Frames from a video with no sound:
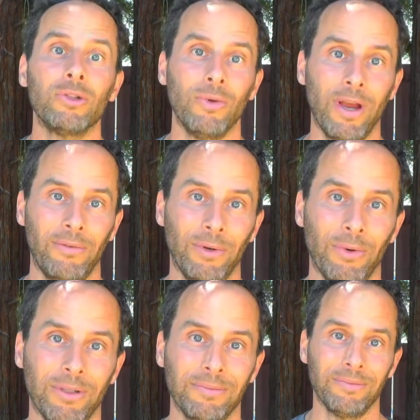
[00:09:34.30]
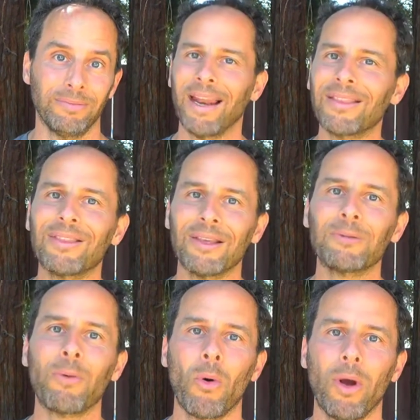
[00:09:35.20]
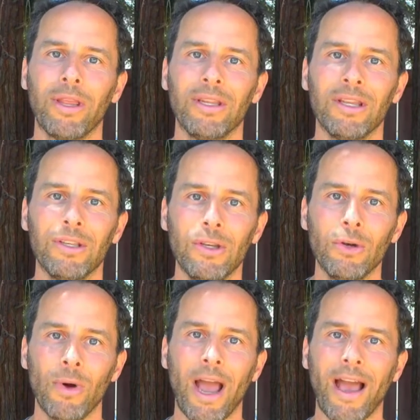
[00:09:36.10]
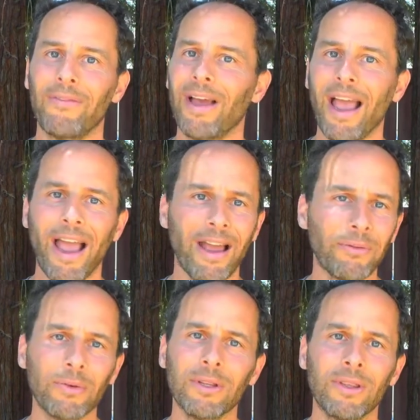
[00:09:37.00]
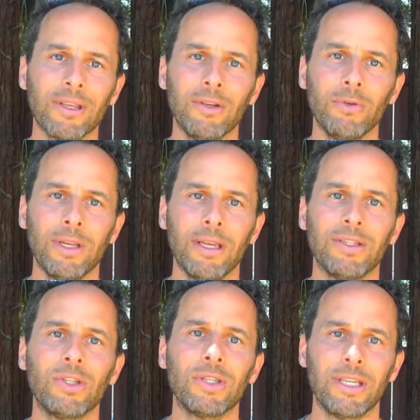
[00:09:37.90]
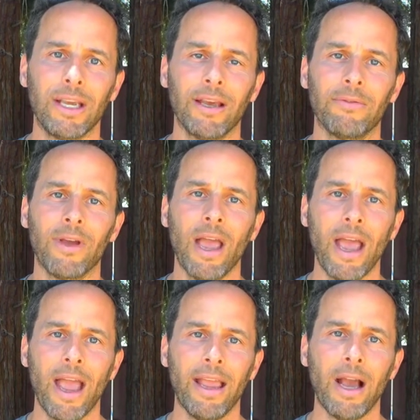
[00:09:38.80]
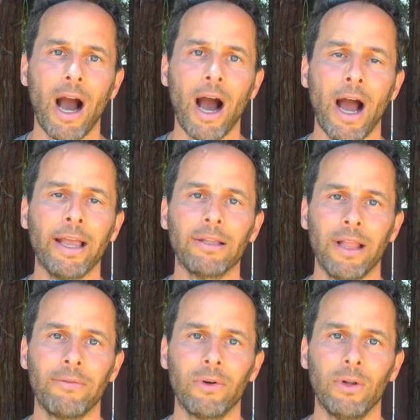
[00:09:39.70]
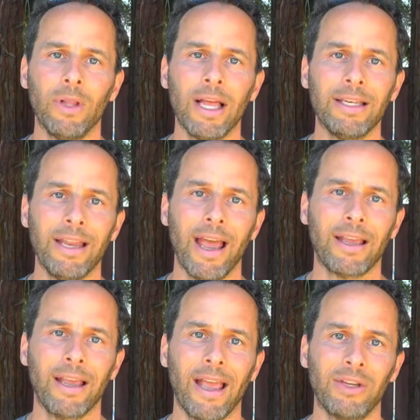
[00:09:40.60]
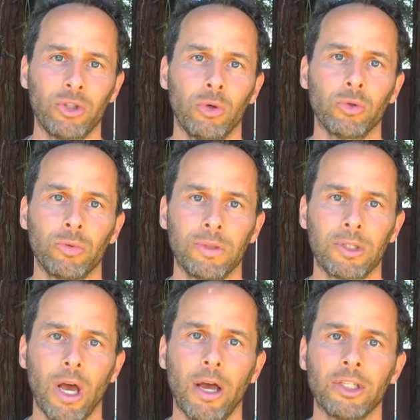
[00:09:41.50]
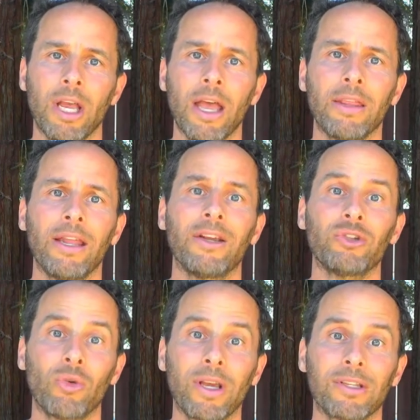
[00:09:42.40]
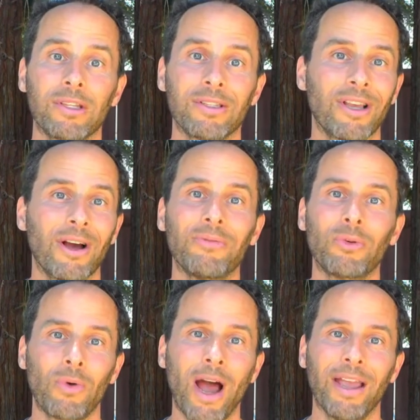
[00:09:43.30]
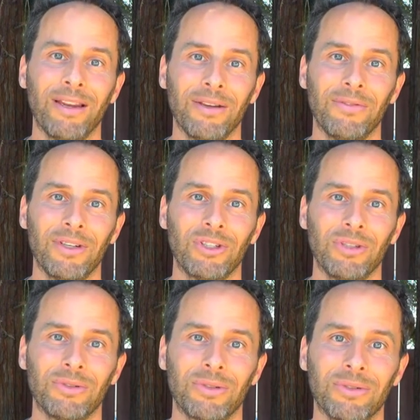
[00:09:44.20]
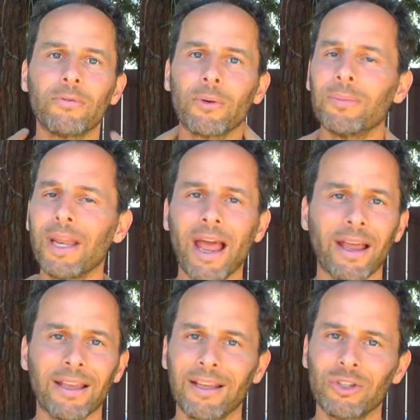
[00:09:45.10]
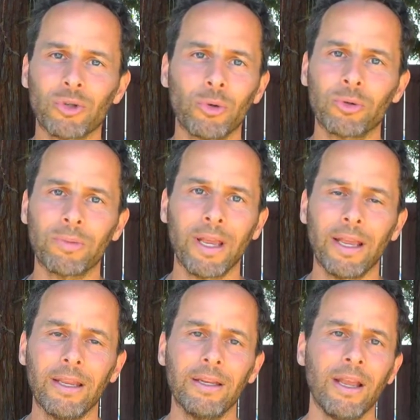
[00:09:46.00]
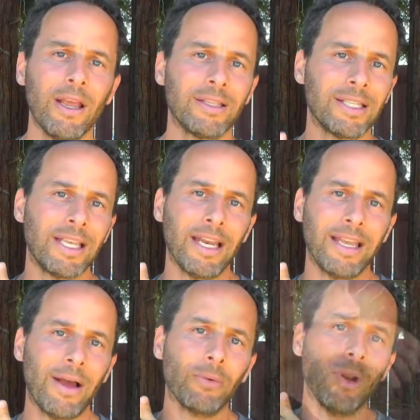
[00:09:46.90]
to everyone. And at this point, you have everything you need to give a high-level neck and shoulder massage that addresses a variety of issues. From neck and shoulder pain to getting out